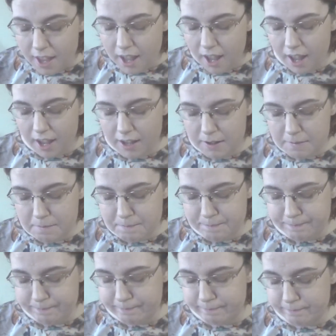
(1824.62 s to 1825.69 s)
I
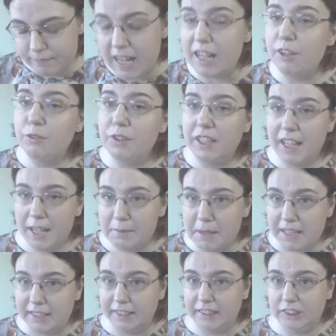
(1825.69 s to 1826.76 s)
just want to get out of my
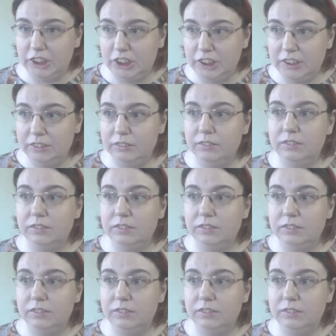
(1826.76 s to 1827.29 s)
collection.